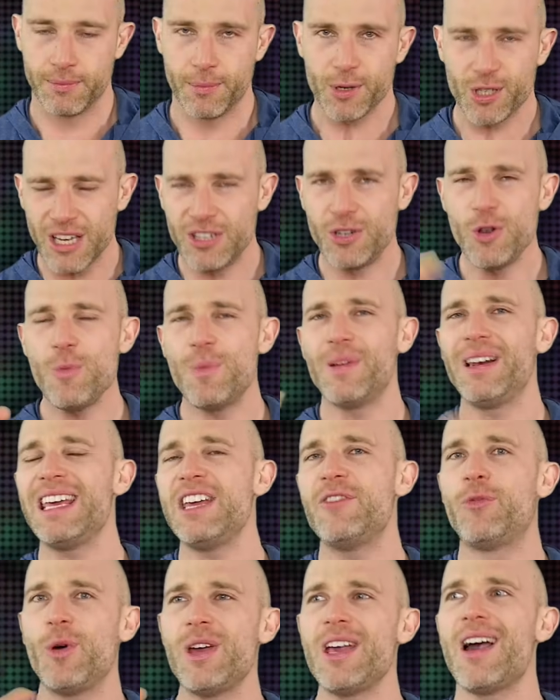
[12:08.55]
Because I do
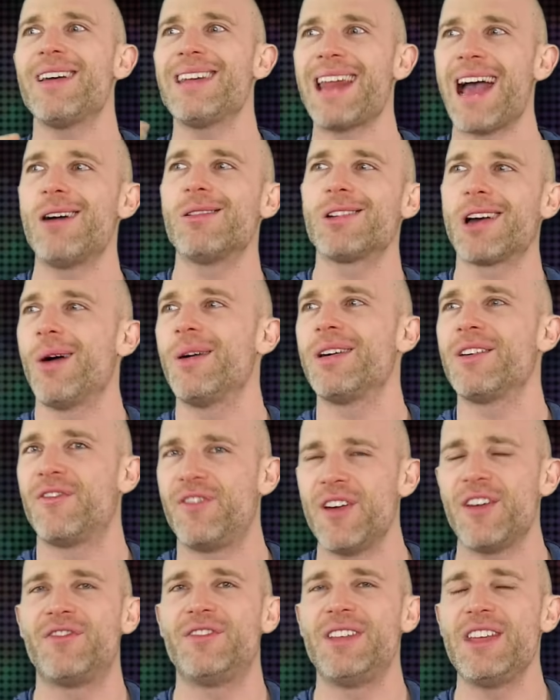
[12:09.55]
believe we are now going
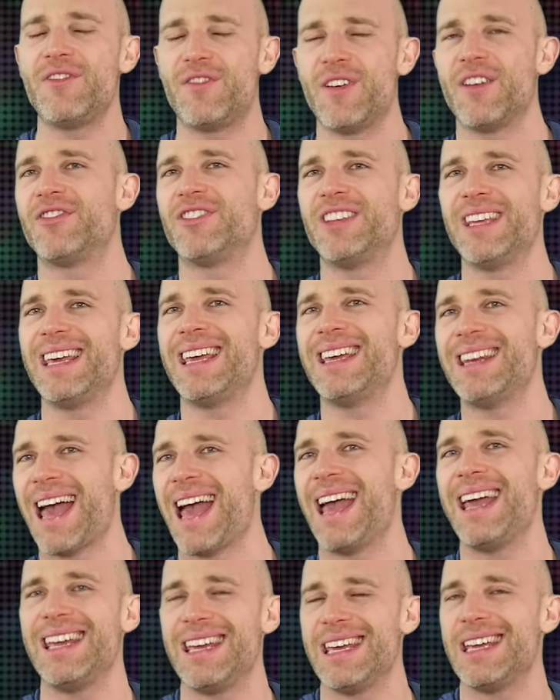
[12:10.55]
50-50 in
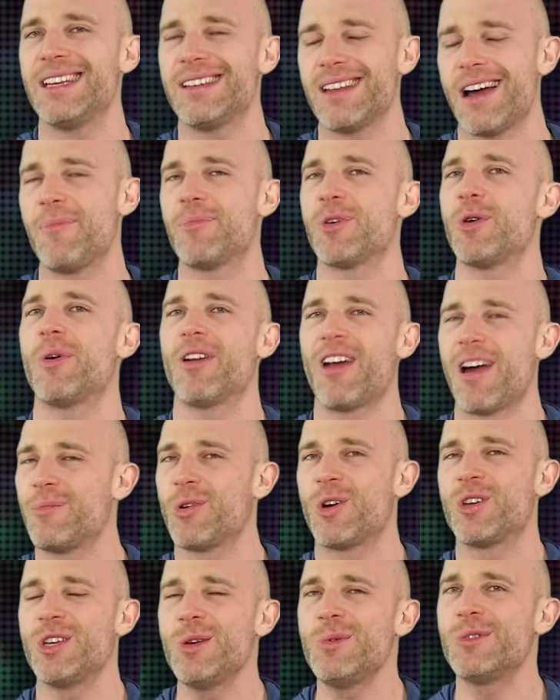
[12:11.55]
AEW, and I'm
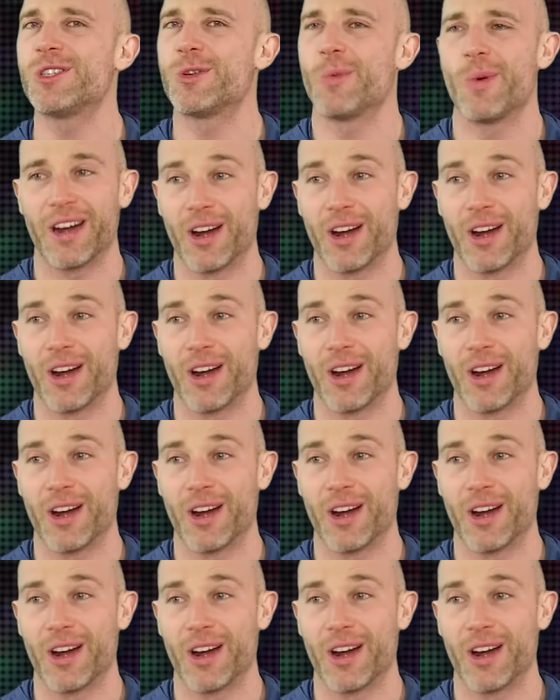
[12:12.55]
not used to it.